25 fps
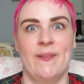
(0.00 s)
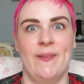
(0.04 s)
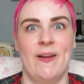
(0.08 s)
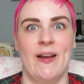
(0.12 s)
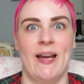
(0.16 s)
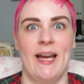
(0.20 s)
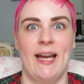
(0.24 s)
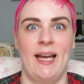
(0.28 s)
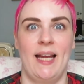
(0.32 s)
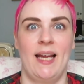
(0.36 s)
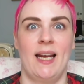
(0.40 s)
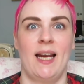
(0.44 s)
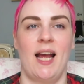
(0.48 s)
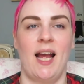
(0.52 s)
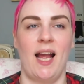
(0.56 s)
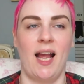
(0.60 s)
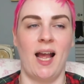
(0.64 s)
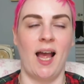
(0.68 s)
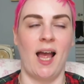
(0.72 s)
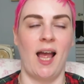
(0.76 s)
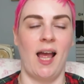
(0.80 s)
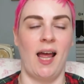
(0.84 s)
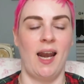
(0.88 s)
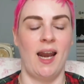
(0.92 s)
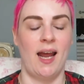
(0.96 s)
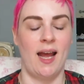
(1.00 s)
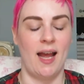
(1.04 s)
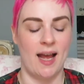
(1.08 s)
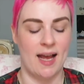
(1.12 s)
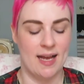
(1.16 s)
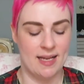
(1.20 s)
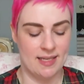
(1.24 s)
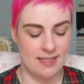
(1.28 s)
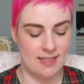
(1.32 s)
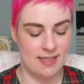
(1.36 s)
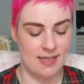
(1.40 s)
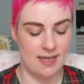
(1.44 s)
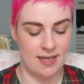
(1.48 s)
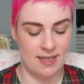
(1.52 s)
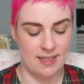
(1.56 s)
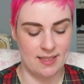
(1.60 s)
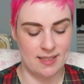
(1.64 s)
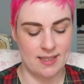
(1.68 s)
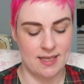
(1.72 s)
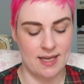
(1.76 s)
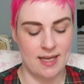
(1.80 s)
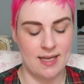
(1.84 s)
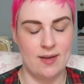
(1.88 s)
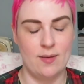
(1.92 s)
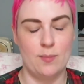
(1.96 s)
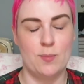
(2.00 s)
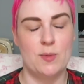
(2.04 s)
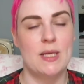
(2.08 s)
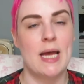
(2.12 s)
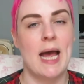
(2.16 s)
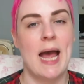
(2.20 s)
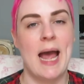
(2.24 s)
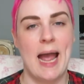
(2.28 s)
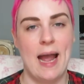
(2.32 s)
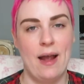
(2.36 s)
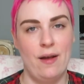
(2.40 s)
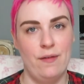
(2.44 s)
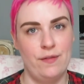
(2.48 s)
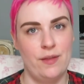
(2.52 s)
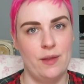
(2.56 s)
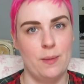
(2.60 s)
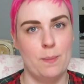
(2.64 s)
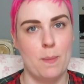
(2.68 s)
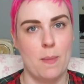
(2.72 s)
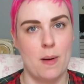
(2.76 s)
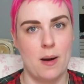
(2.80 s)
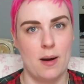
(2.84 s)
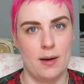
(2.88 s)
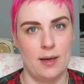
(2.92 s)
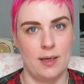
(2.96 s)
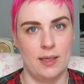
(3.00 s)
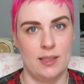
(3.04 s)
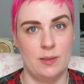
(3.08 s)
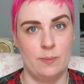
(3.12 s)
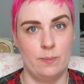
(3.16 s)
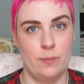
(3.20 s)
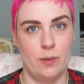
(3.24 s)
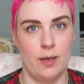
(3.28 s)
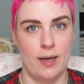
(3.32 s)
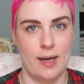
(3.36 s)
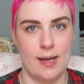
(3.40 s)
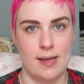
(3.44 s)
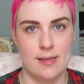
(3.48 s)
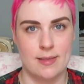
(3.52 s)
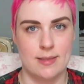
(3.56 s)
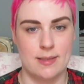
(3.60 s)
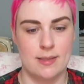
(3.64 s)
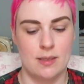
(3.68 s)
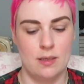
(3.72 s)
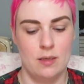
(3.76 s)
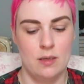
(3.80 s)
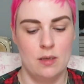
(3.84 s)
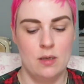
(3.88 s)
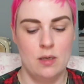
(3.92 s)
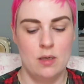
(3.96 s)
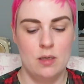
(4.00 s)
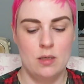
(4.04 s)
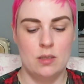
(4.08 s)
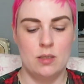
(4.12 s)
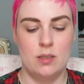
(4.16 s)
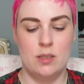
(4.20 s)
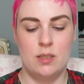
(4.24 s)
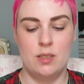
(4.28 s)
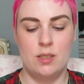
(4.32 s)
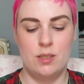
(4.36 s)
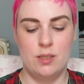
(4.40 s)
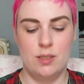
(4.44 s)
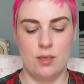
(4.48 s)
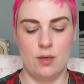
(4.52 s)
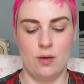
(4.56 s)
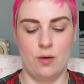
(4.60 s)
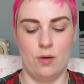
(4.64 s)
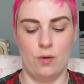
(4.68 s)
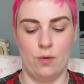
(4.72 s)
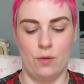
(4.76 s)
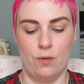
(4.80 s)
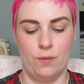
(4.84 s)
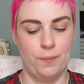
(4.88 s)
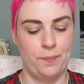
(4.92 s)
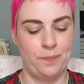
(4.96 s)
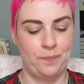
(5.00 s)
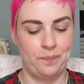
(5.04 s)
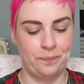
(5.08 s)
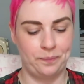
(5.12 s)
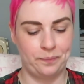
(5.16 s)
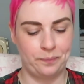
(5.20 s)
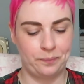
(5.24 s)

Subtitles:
okay, and I asked, and it was half the marked price. So